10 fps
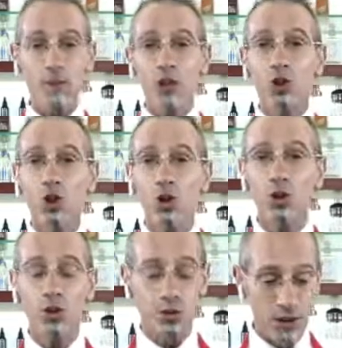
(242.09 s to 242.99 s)

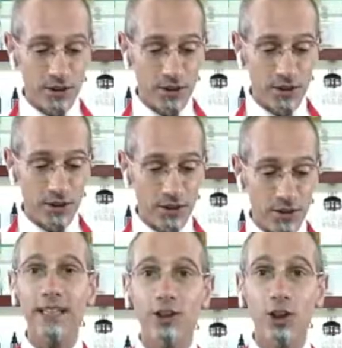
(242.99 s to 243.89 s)
So the
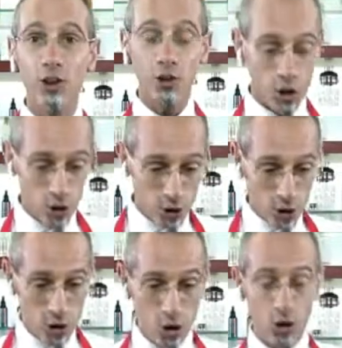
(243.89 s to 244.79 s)
feeling, the
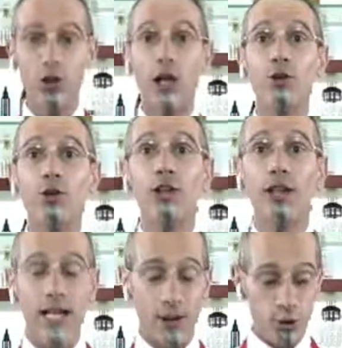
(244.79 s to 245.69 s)
look, are you
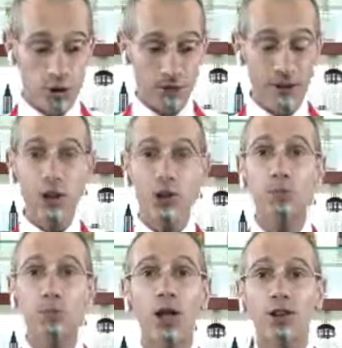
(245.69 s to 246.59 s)
gonna the
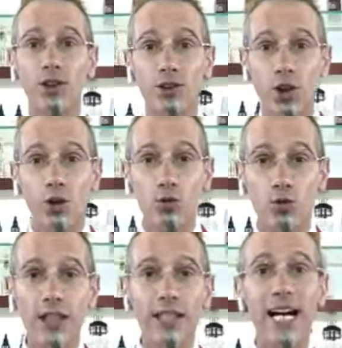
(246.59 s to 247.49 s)
finished product? So
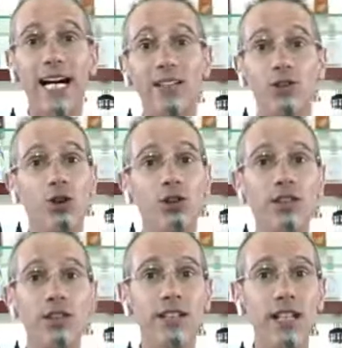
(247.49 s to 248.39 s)
really has all the
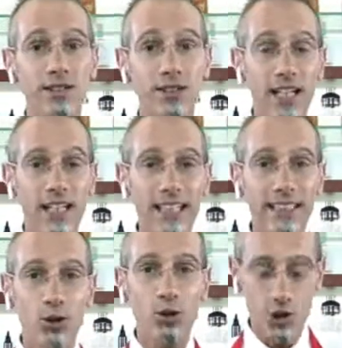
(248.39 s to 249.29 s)
details.
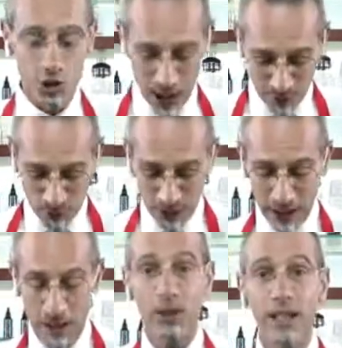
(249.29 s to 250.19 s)
Like a good chef, when
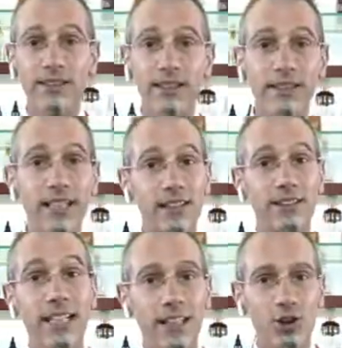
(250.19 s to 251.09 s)
they plating their
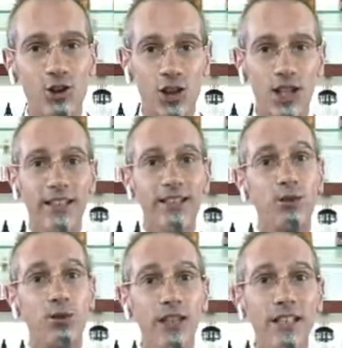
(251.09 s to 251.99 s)
dish, they
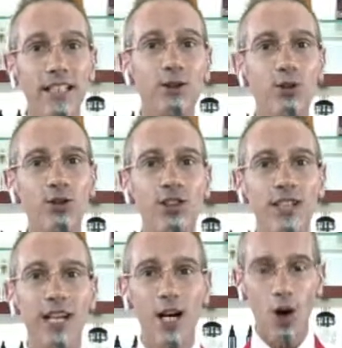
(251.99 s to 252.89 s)
really need to
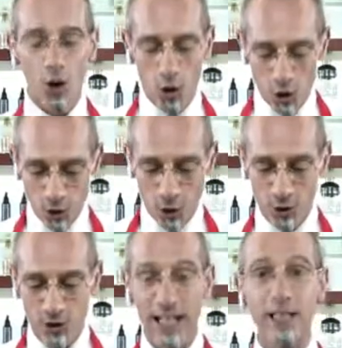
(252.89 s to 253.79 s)
see all
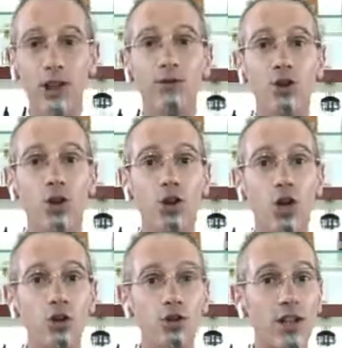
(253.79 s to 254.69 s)
those kind of, so
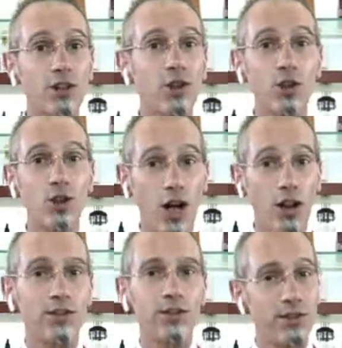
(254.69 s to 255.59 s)
contrast on
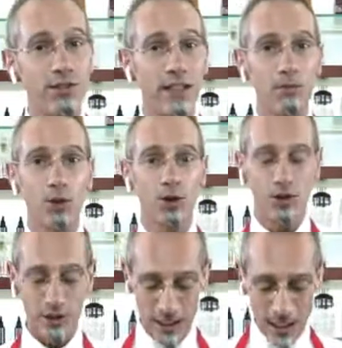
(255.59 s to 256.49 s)
colors is very
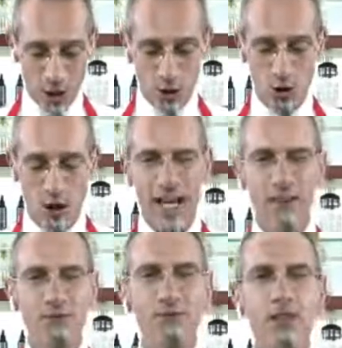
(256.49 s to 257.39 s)
important. So
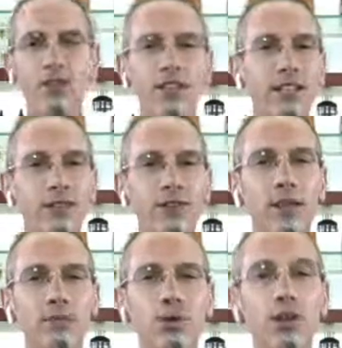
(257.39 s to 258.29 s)
everything for
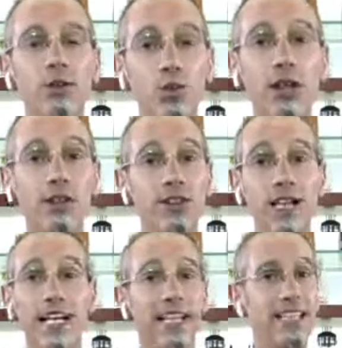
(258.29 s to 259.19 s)
them really works,
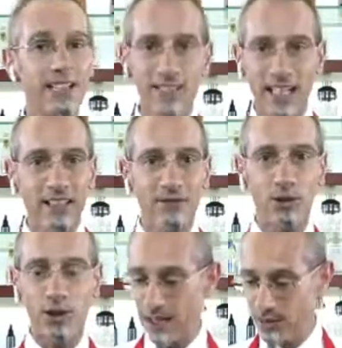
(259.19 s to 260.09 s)
and exactly
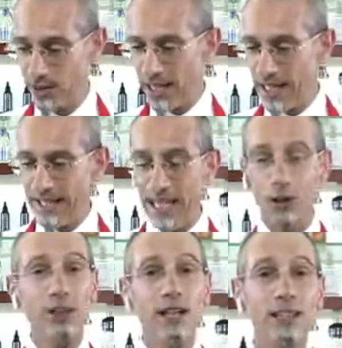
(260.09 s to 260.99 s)
for us.
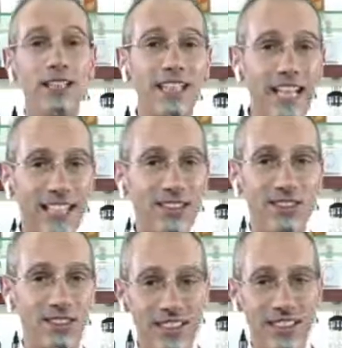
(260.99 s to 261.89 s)
Now tell me,
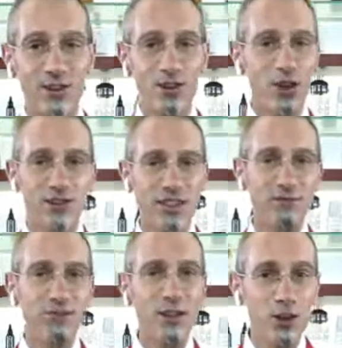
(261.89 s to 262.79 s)
glass is not
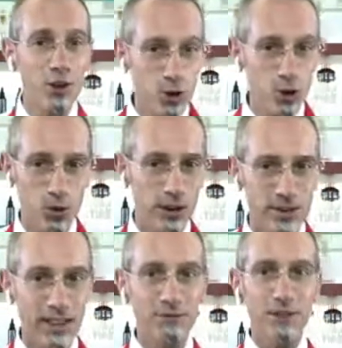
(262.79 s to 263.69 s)
something new.
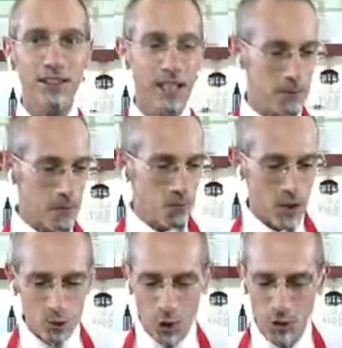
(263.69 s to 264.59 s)
It's something that
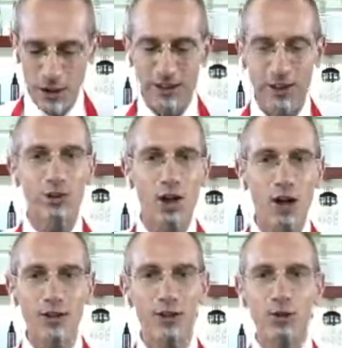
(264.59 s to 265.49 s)
we're really
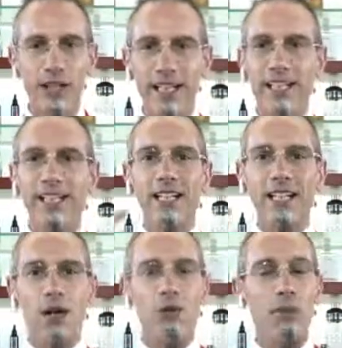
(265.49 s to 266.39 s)
discovering today,
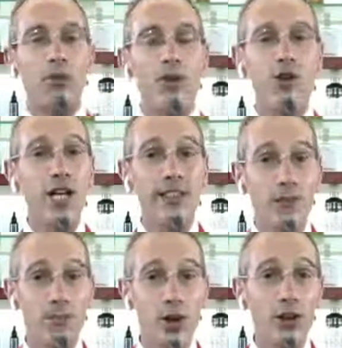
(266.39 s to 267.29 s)
and we appreciate
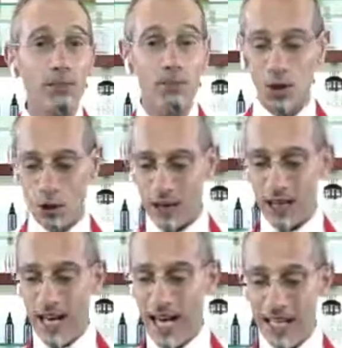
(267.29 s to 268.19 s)
it more and more
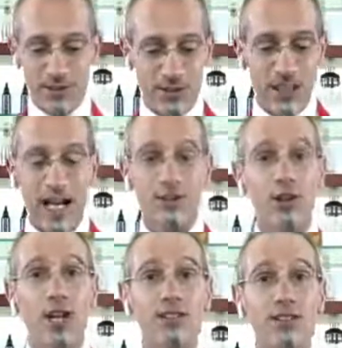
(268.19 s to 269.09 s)
as
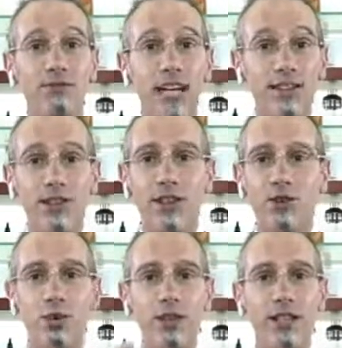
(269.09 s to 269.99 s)
a vessel,
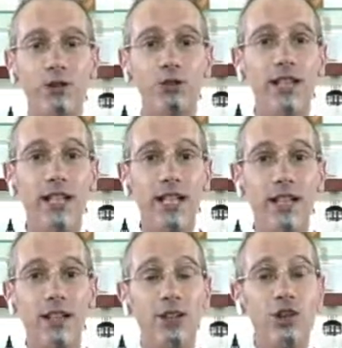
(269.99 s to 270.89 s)
so we can really
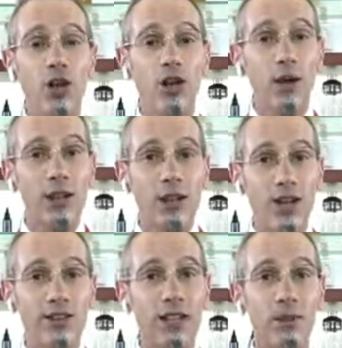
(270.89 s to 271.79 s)
enjoy our
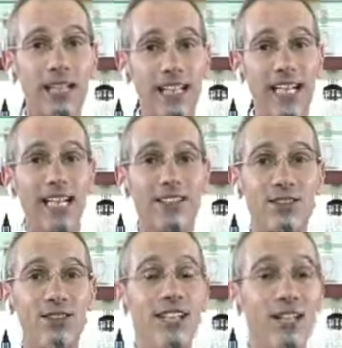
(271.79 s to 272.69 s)
cocktail. But
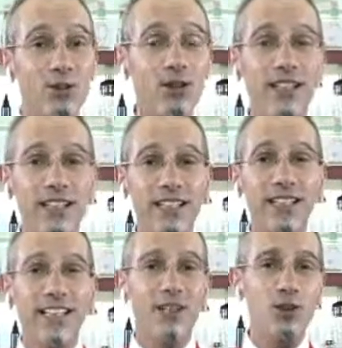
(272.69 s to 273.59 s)
glass, really,
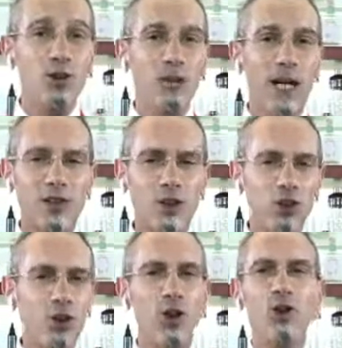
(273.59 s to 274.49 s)
it goes back
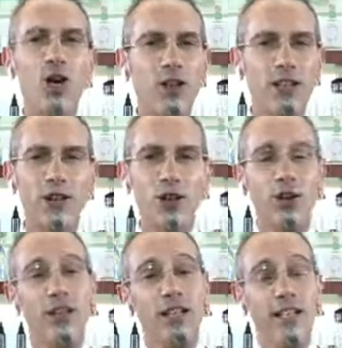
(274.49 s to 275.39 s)
so long ago.